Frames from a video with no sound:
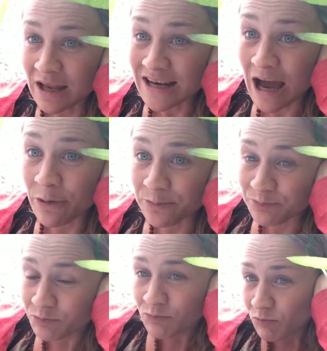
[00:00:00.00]
Now,
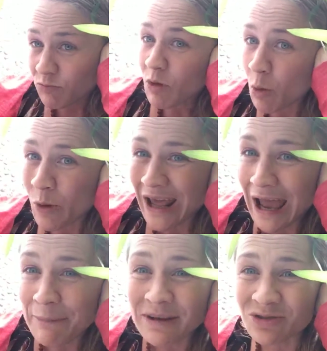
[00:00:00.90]
what
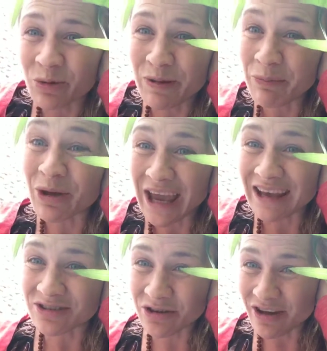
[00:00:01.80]
happens when people
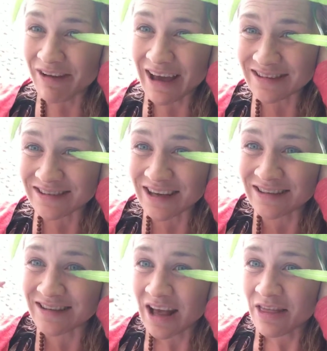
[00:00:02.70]
cancel the events
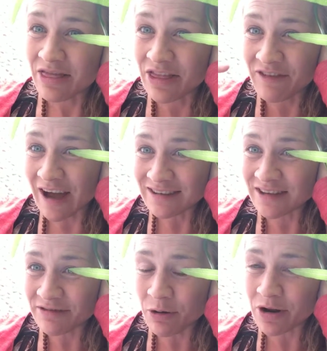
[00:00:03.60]
is they've got
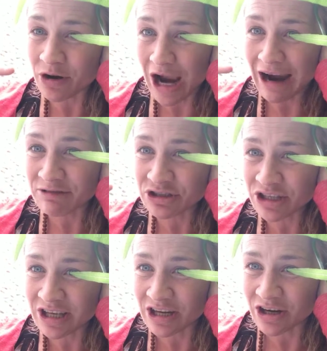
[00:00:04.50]
stuff going, they're
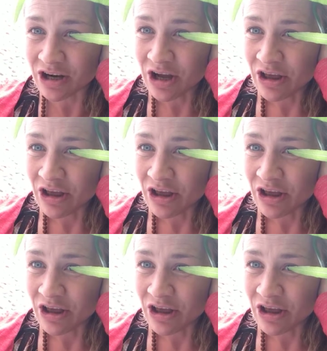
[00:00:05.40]
averaging here,